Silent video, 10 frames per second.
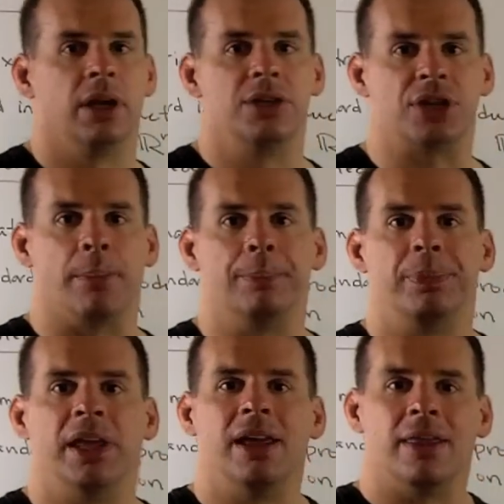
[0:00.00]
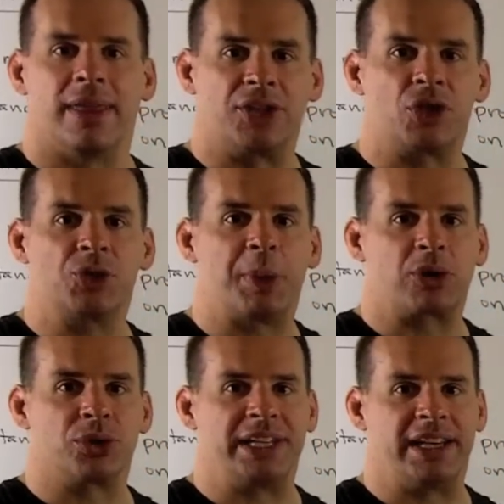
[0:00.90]
So that's our
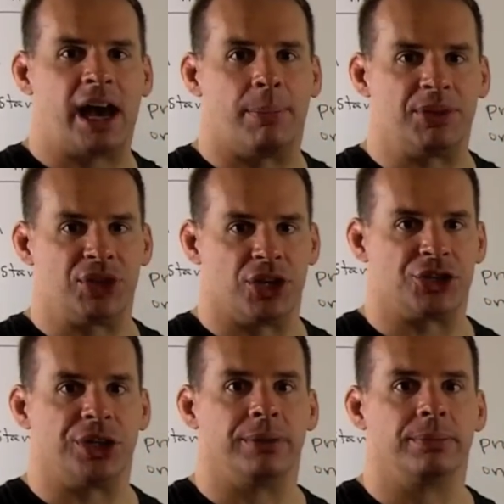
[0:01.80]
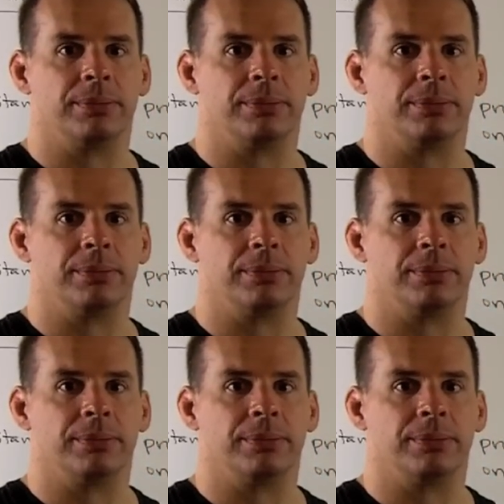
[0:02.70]
spectral decomposition.